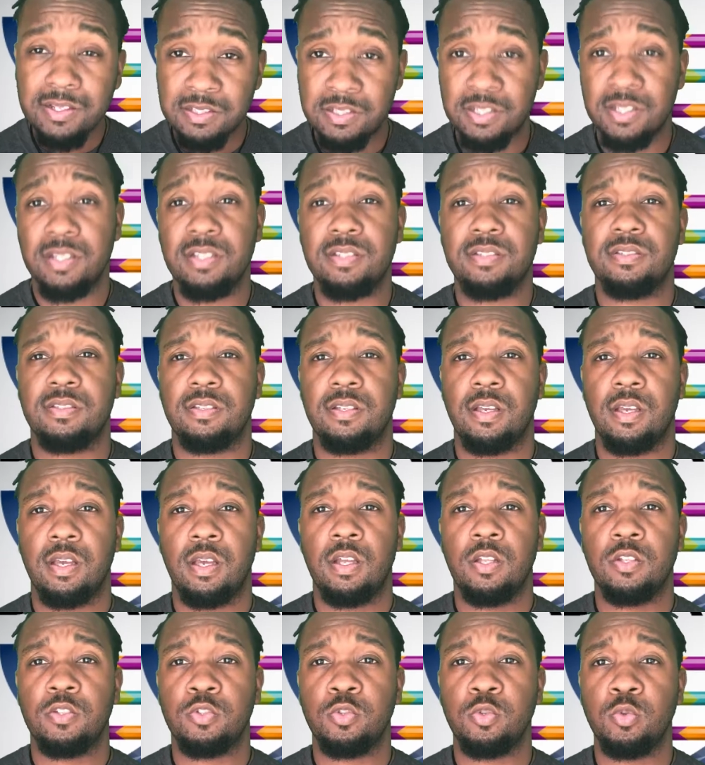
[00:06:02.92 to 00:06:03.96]
just
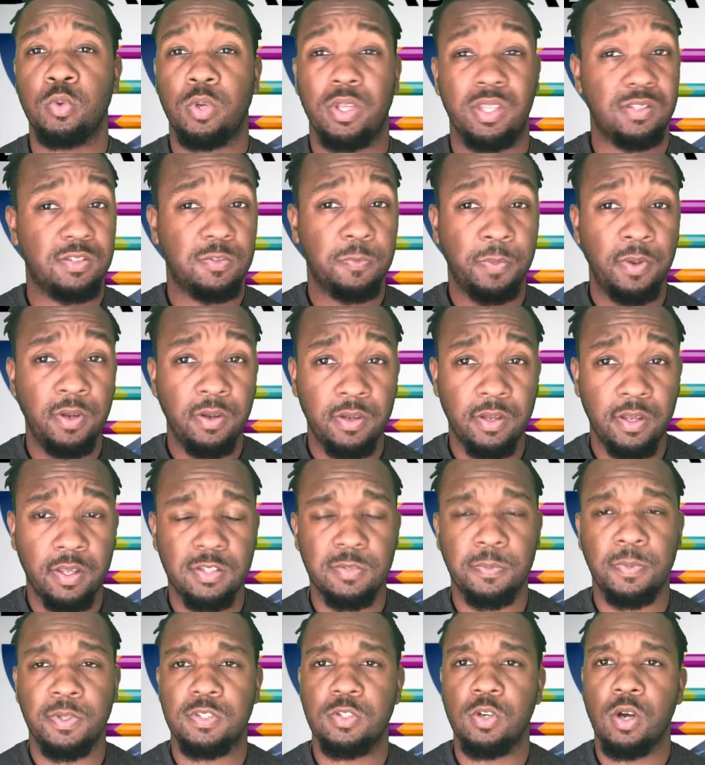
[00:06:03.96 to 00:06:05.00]
to experience,
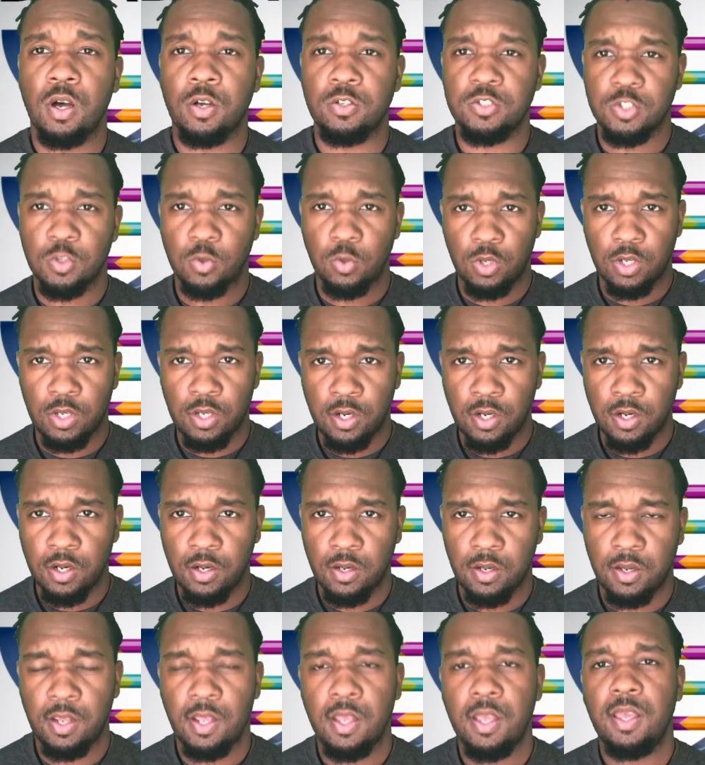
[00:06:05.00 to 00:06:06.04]
but to also
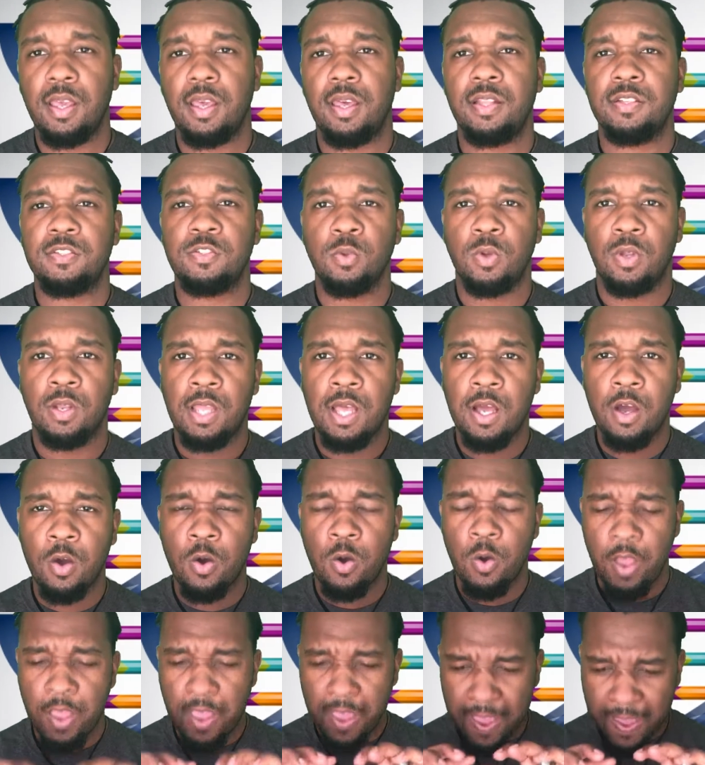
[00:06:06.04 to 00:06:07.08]
learn and to allow